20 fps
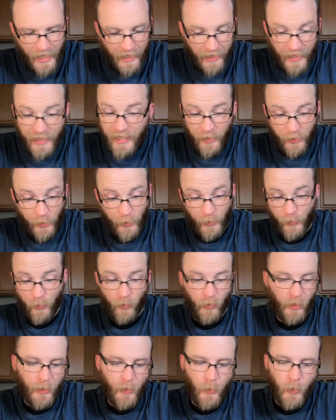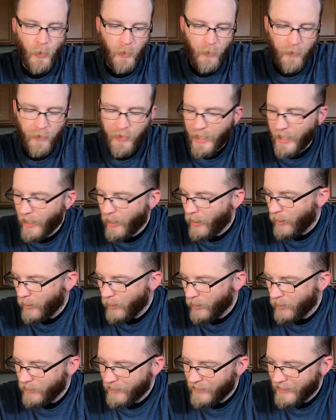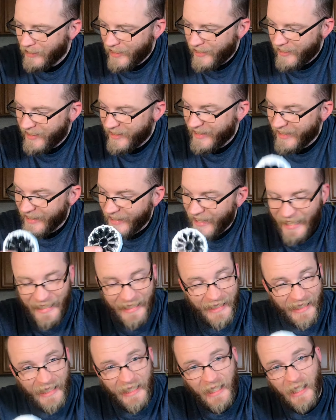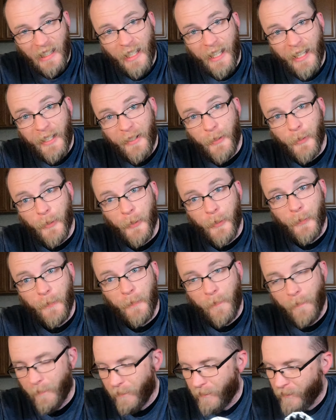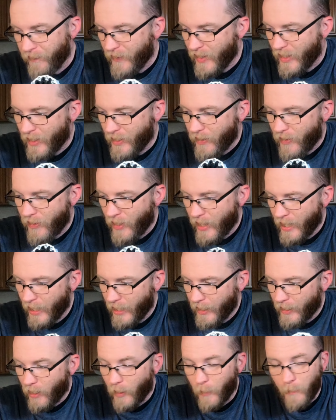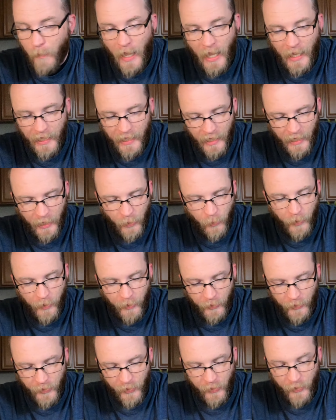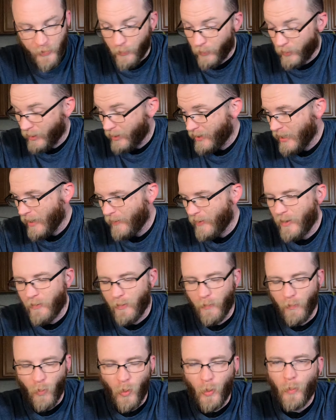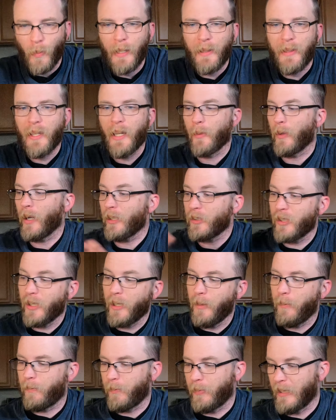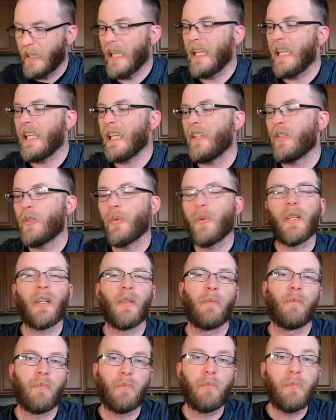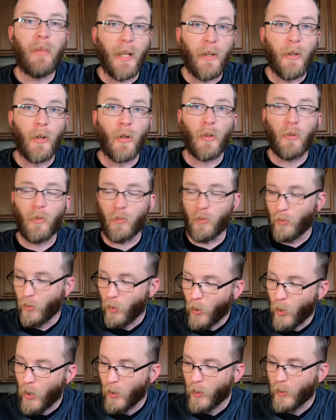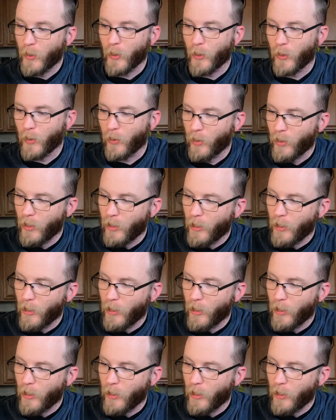These actually look really cool. They are slightly lighter than our magnetic wheels, so we're saving even more weight there. We're actually planning on doing a bigger, longer...